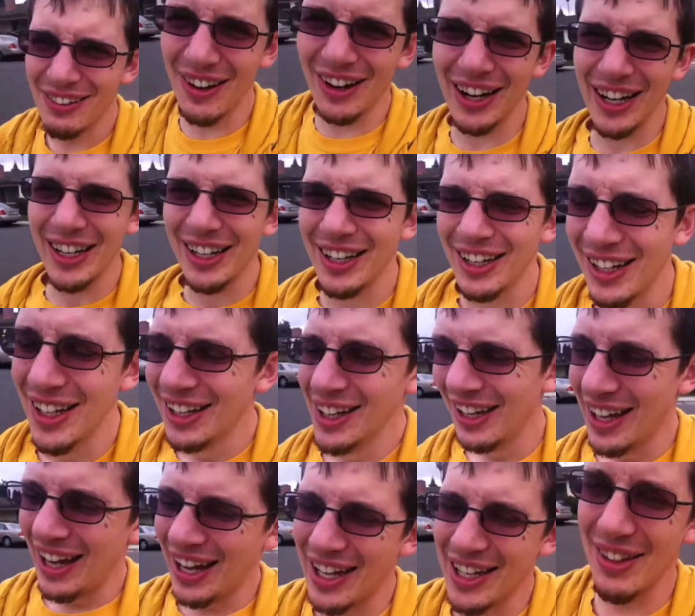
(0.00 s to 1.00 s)
Right?
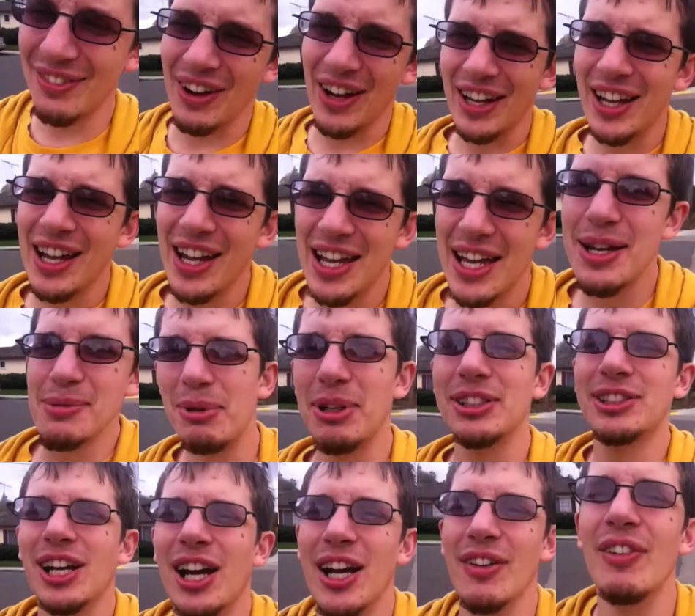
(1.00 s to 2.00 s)
Anyway, in the
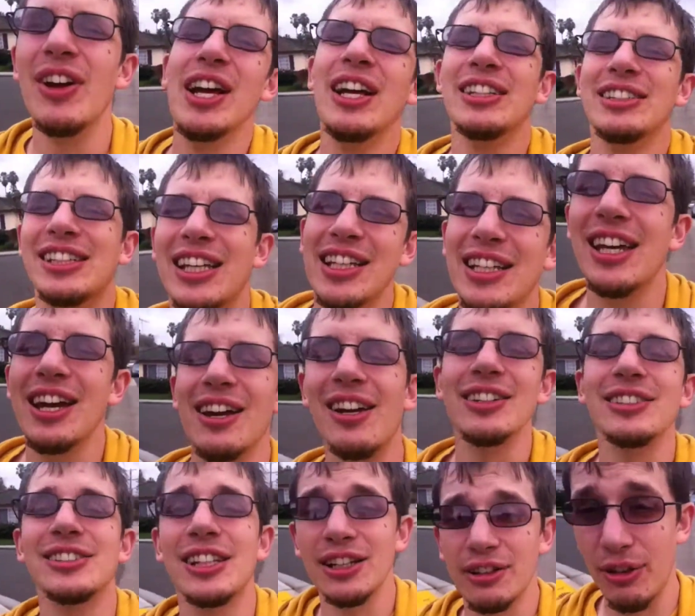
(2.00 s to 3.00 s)
meantime, take care,
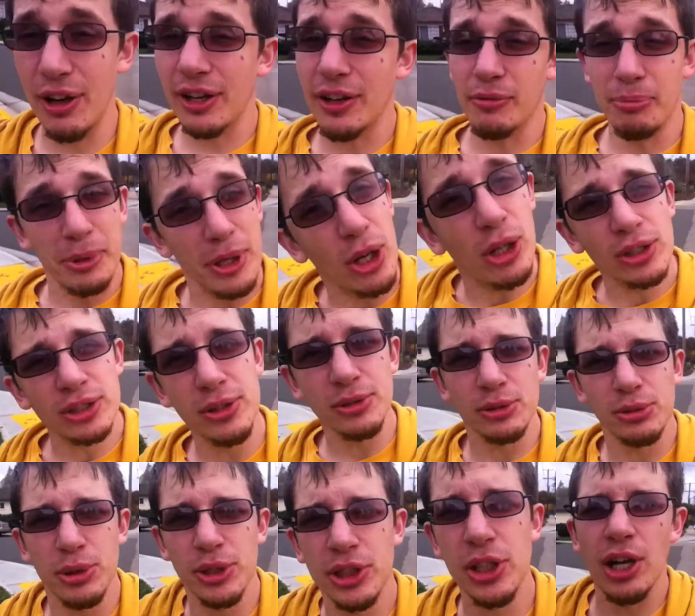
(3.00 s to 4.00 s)
stay creative, be awesome
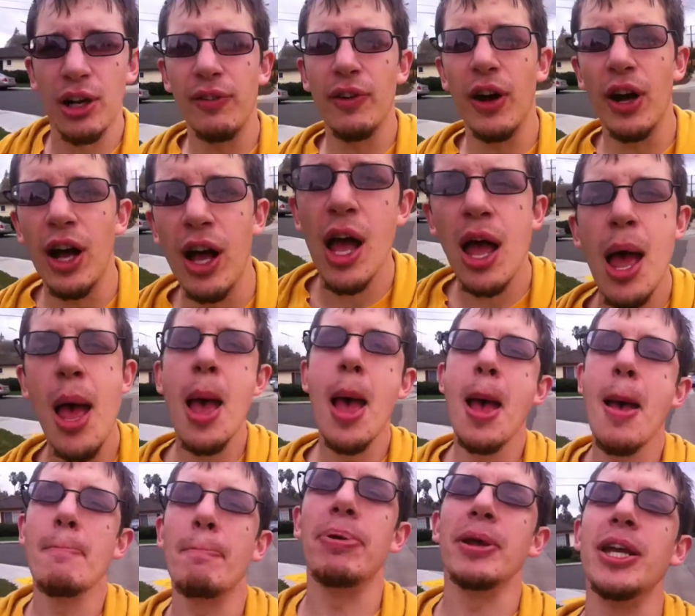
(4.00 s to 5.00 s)
to each other.
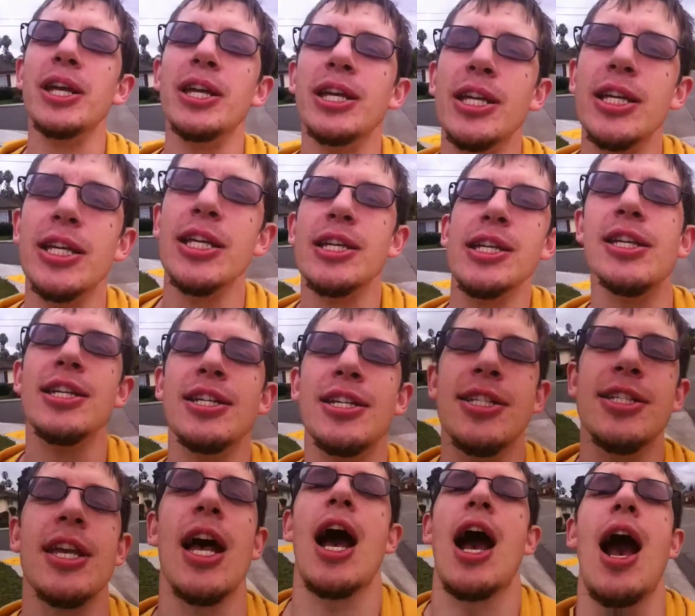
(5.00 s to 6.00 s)

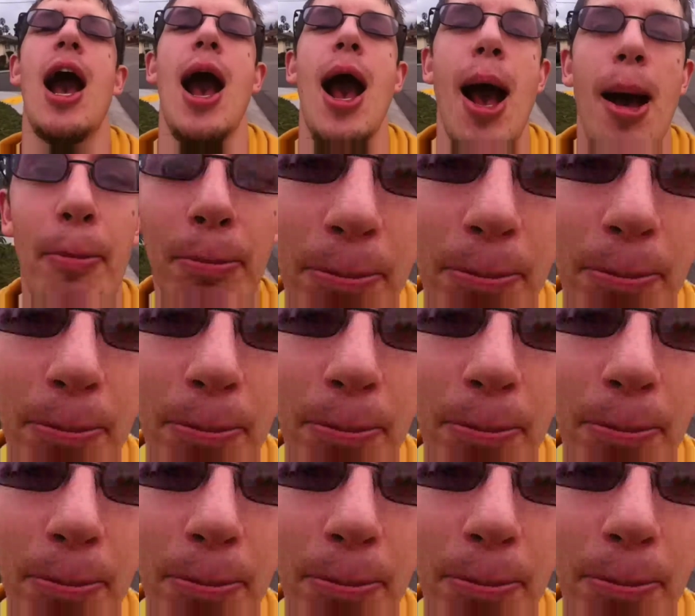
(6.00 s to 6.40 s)
Peace out.